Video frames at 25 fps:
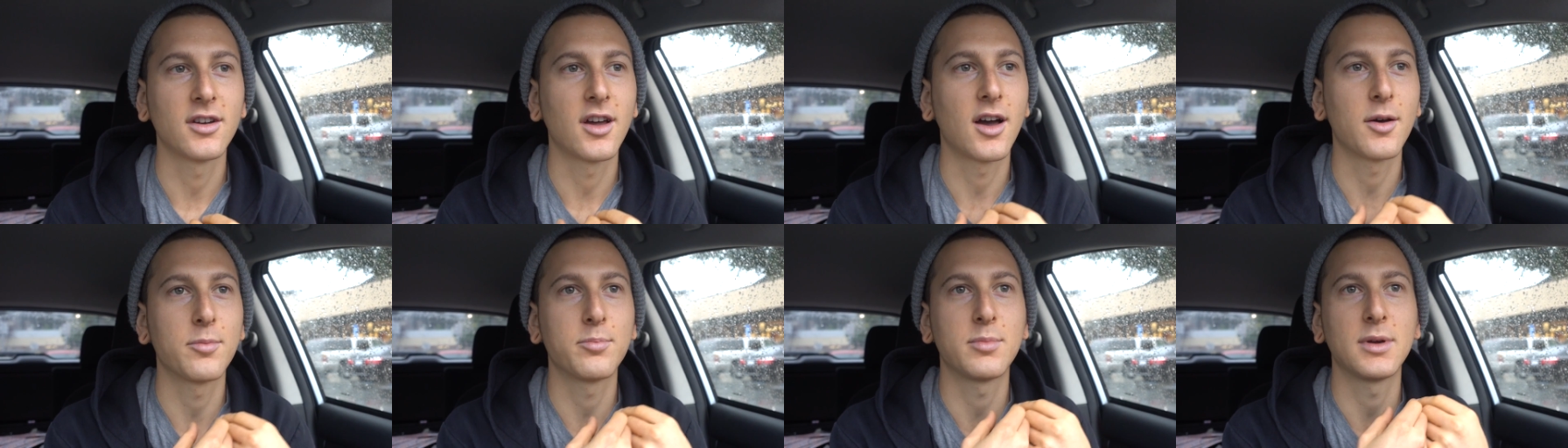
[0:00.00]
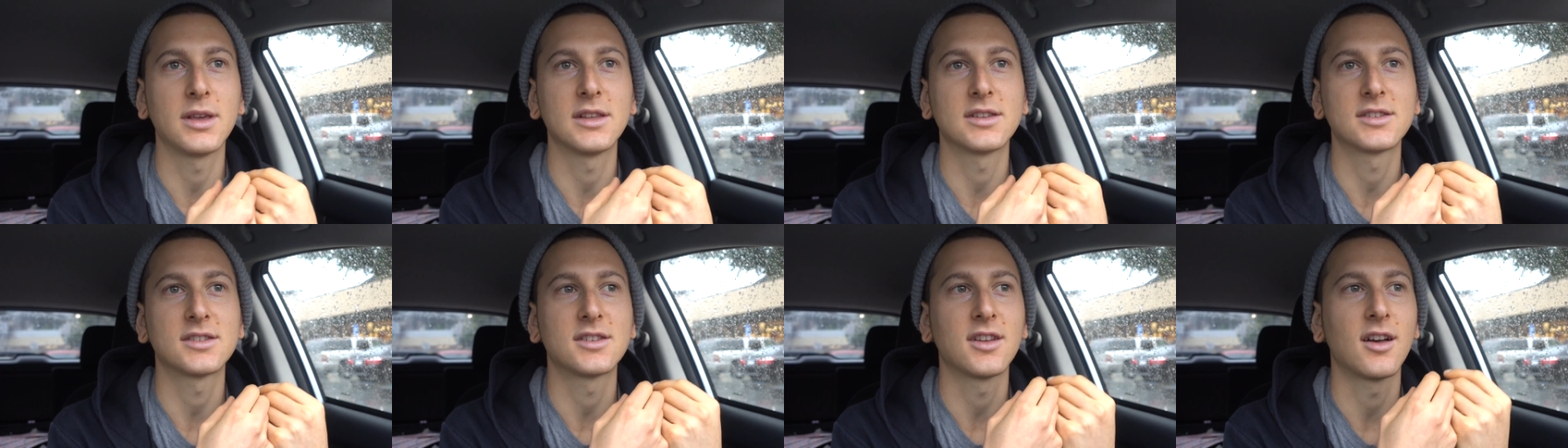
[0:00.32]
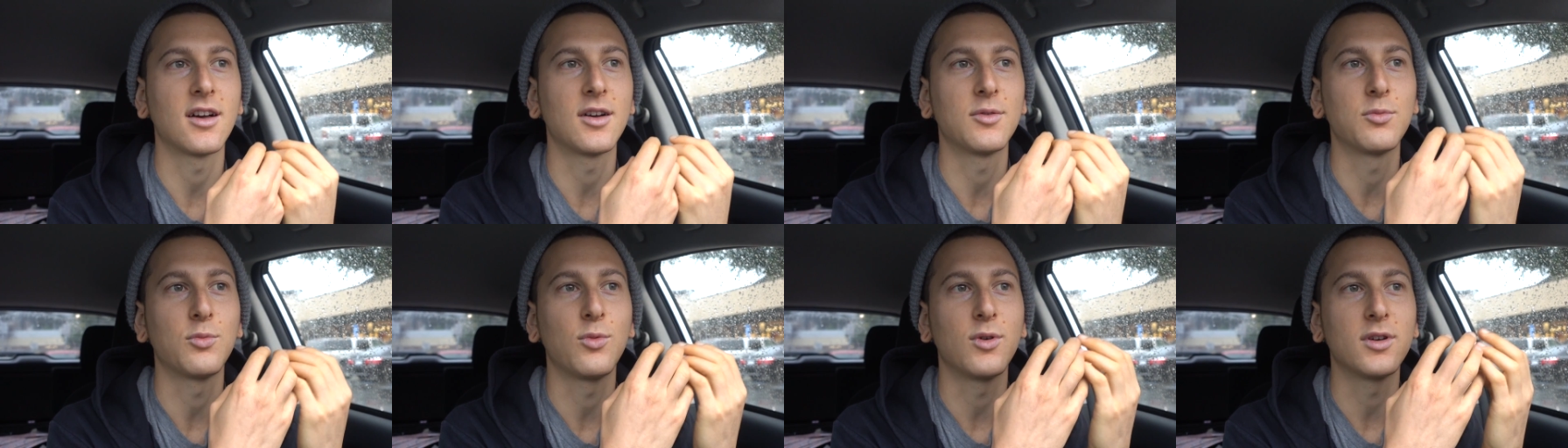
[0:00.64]
not based
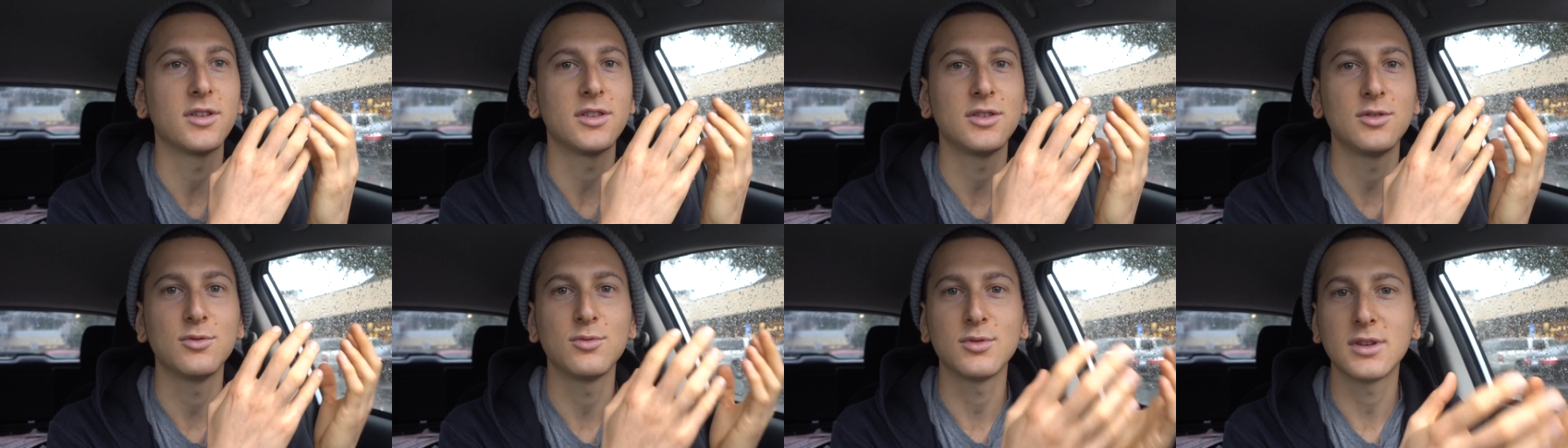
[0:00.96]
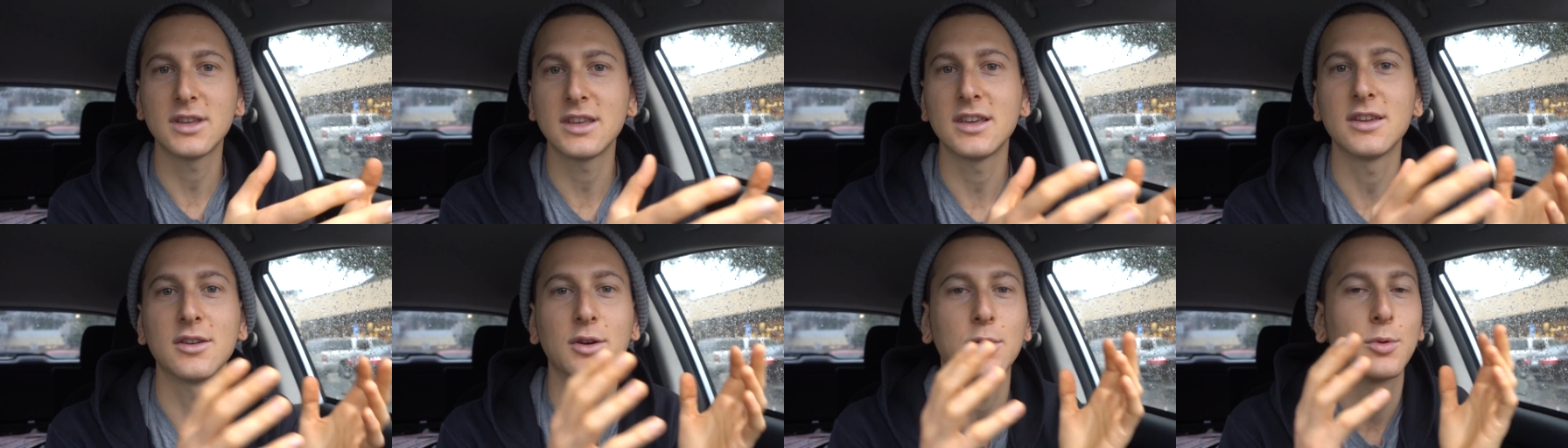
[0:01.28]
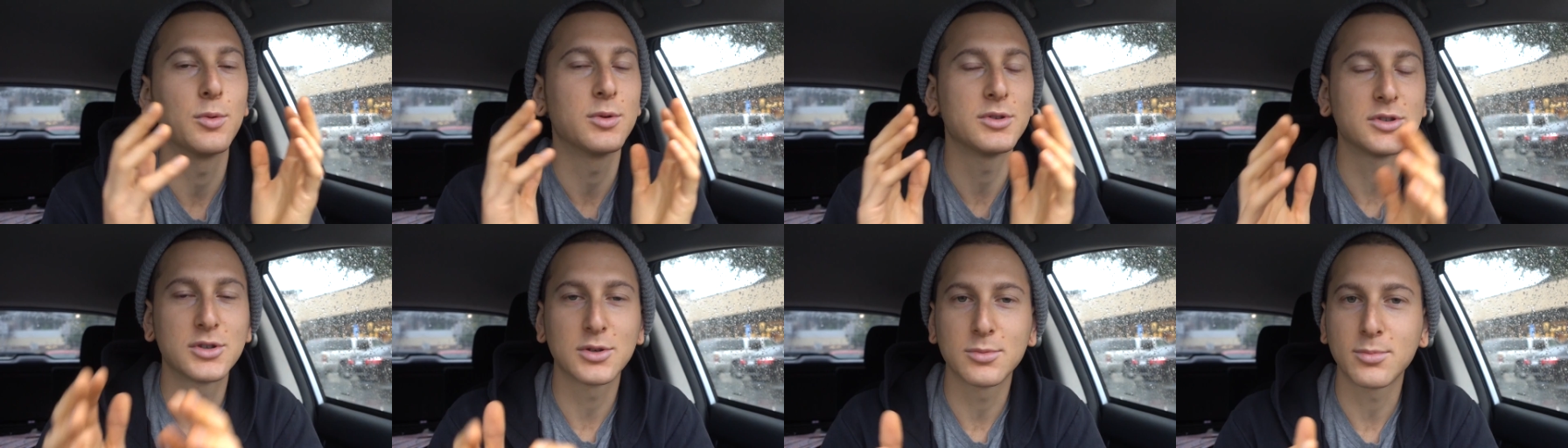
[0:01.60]
on what you eat
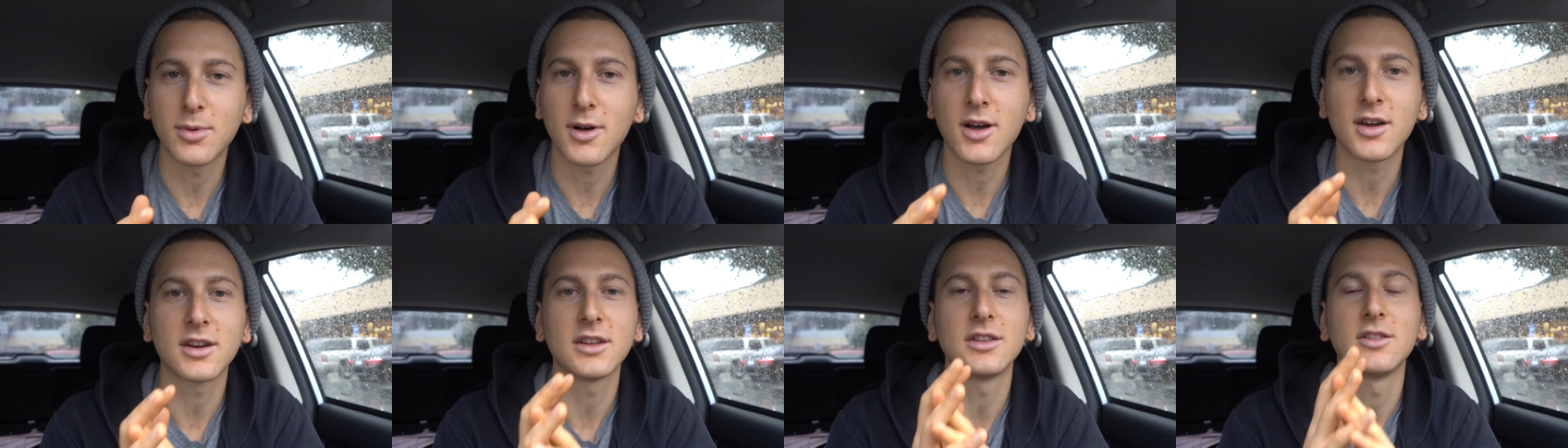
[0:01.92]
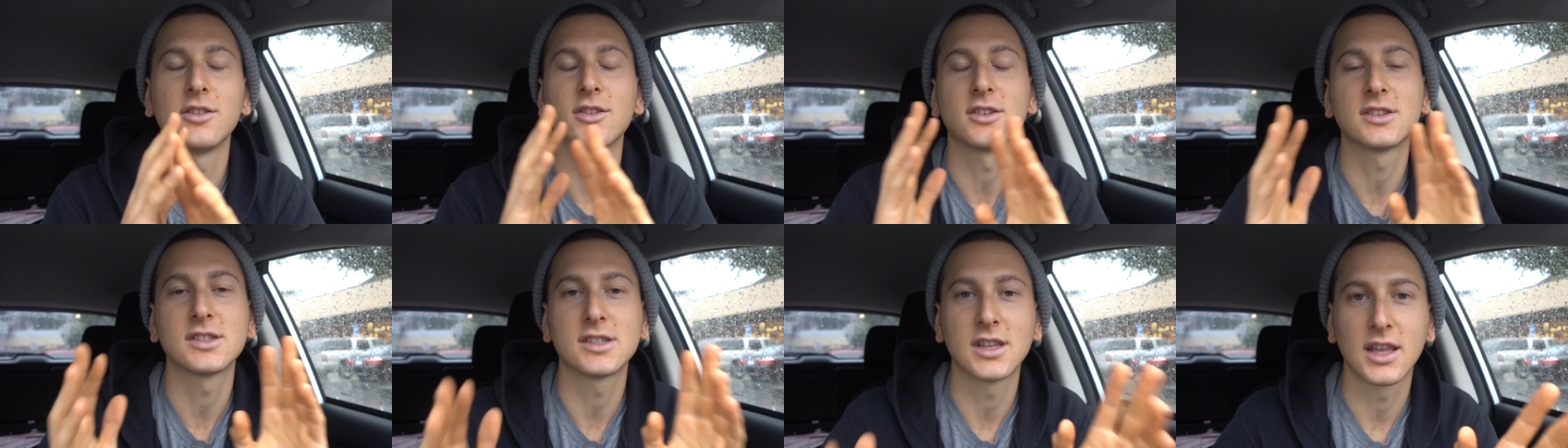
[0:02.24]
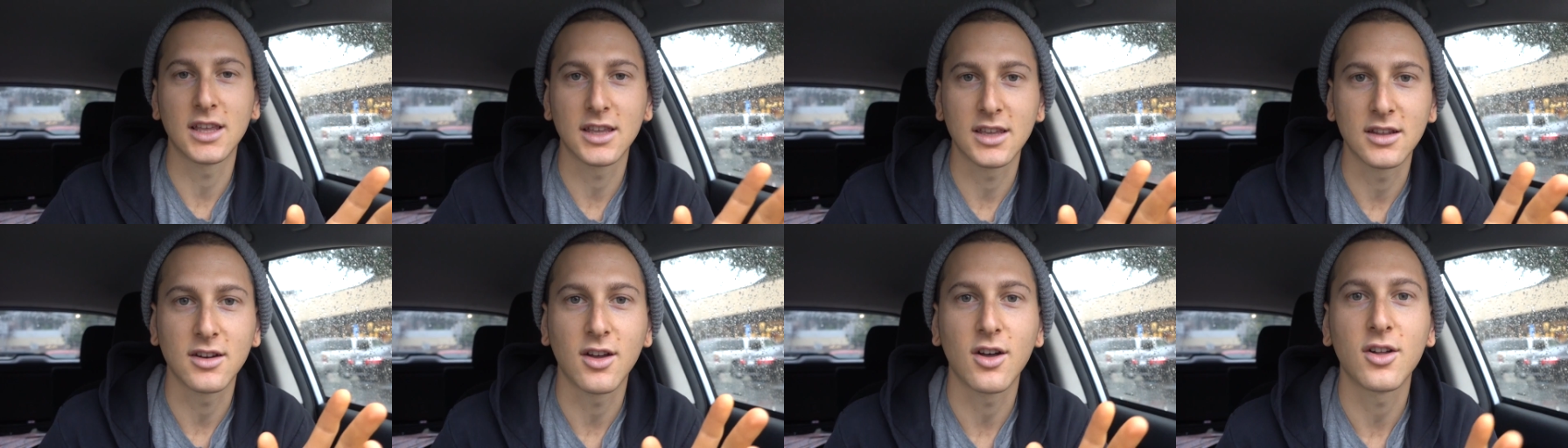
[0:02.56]
or what your body looks
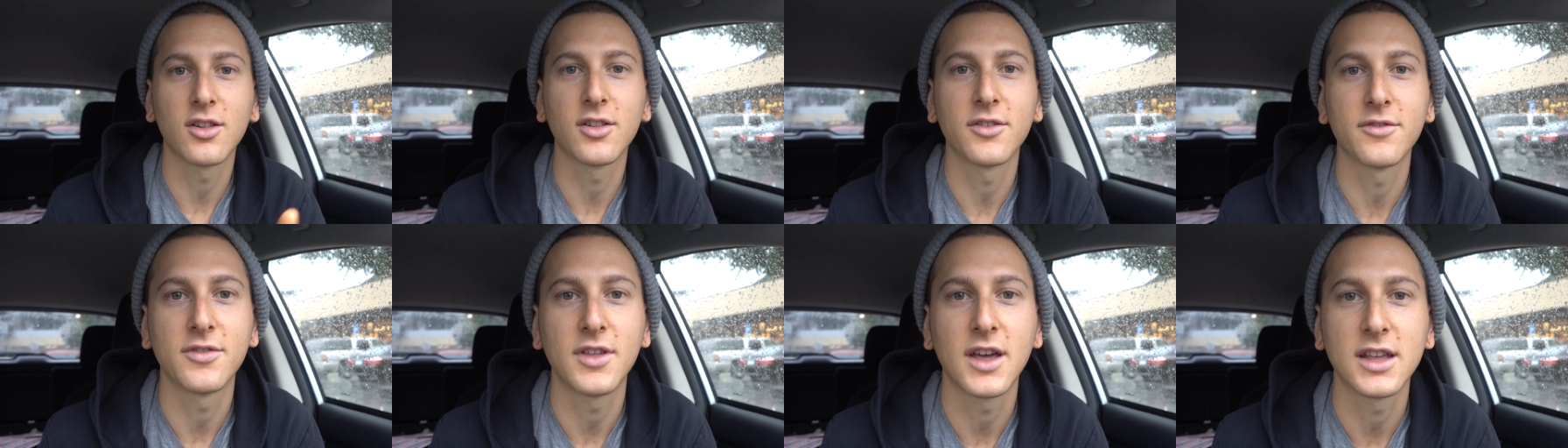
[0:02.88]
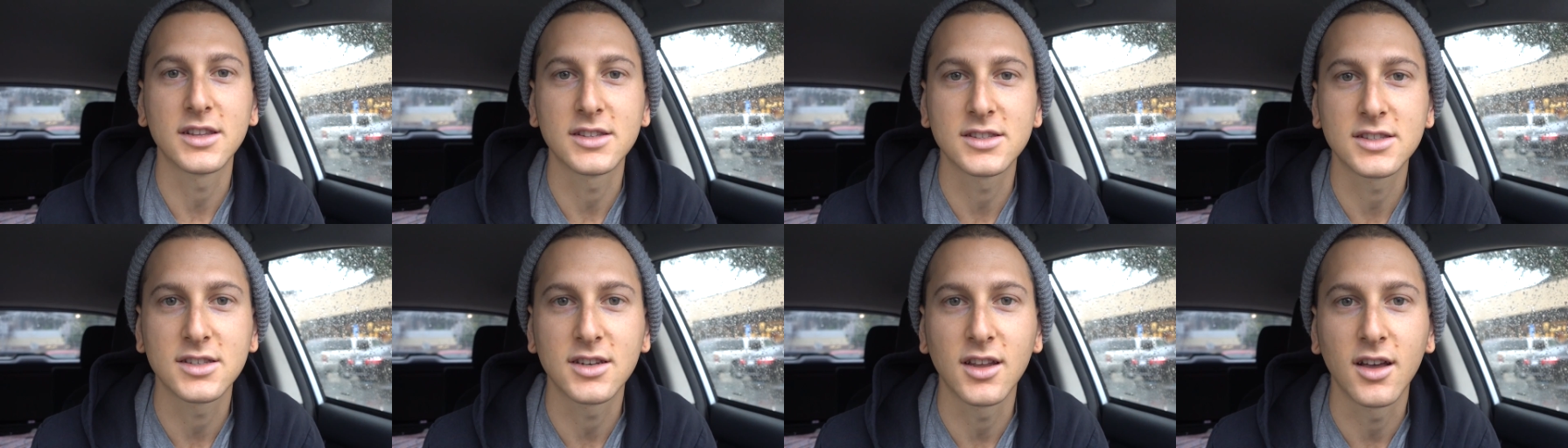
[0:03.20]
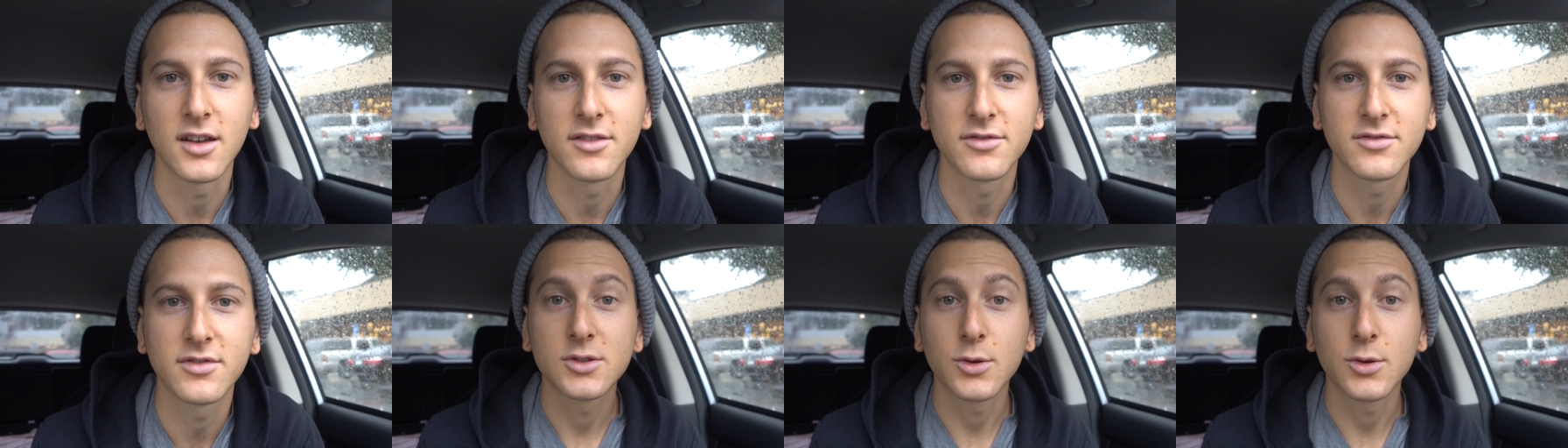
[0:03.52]
like and all of that stuff.